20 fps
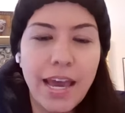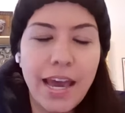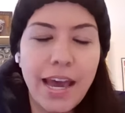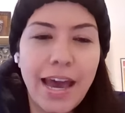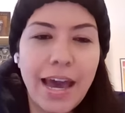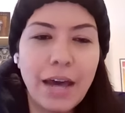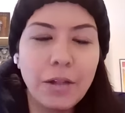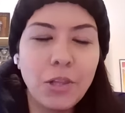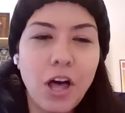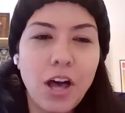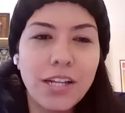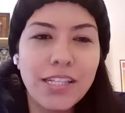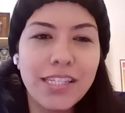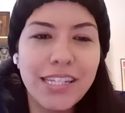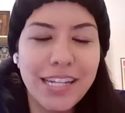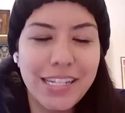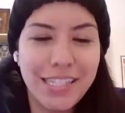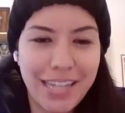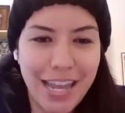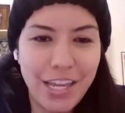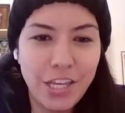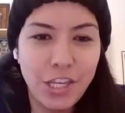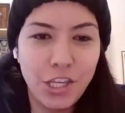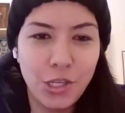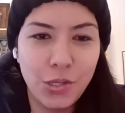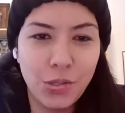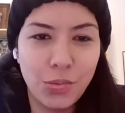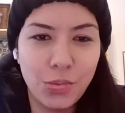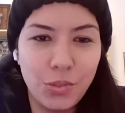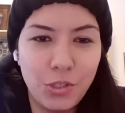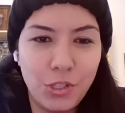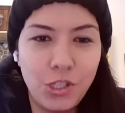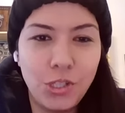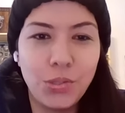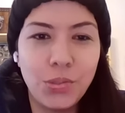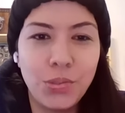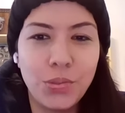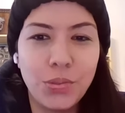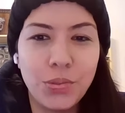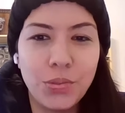How long did it take you
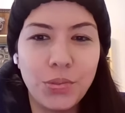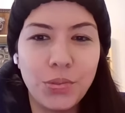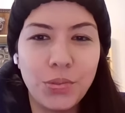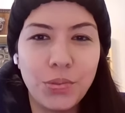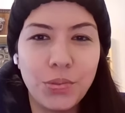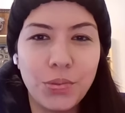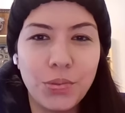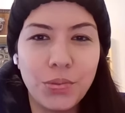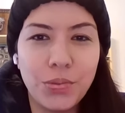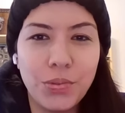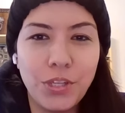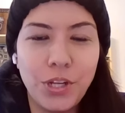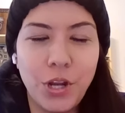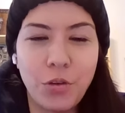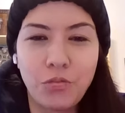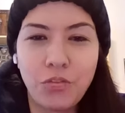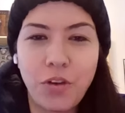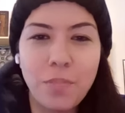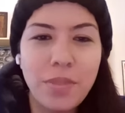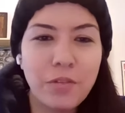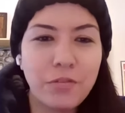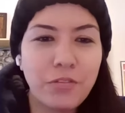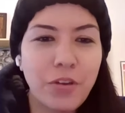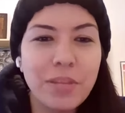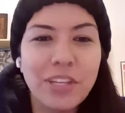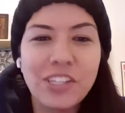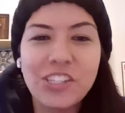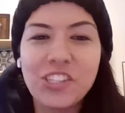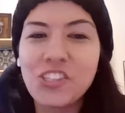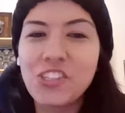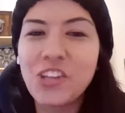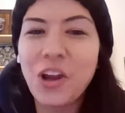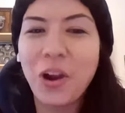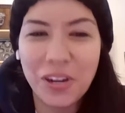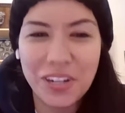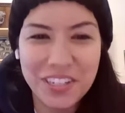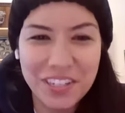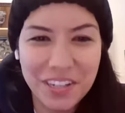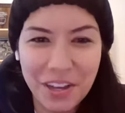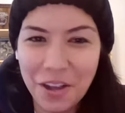to, you know, from the from the
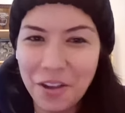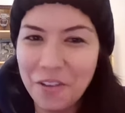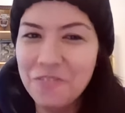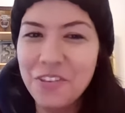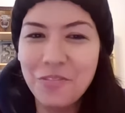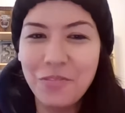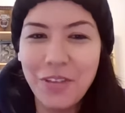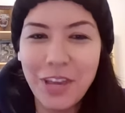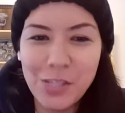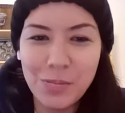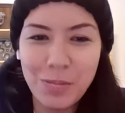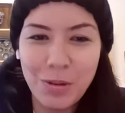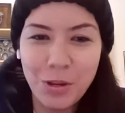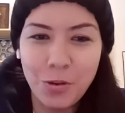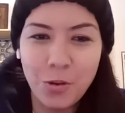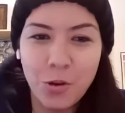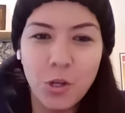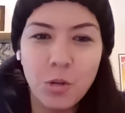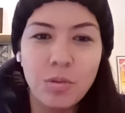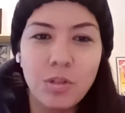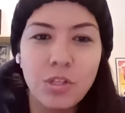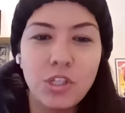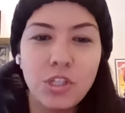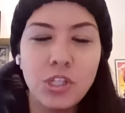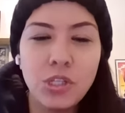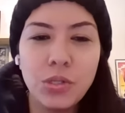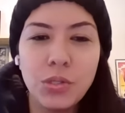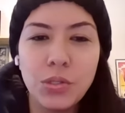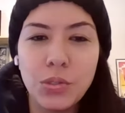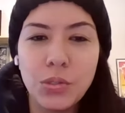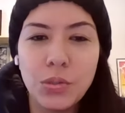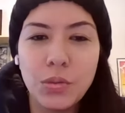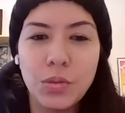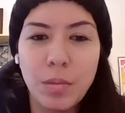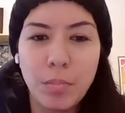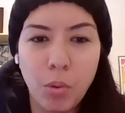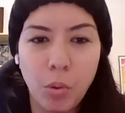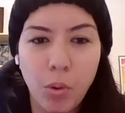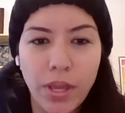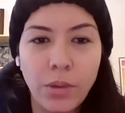start of the Facebook group to the
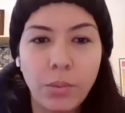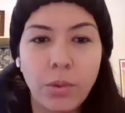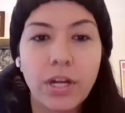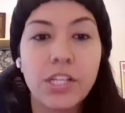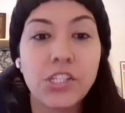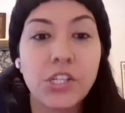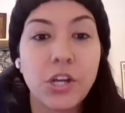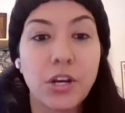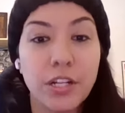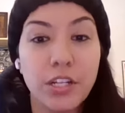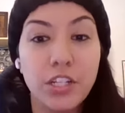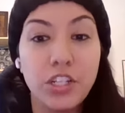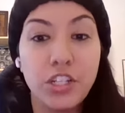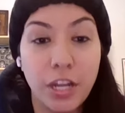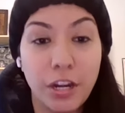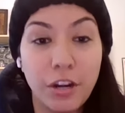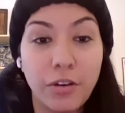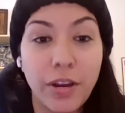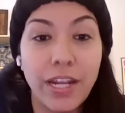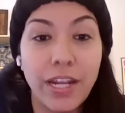point where it started generating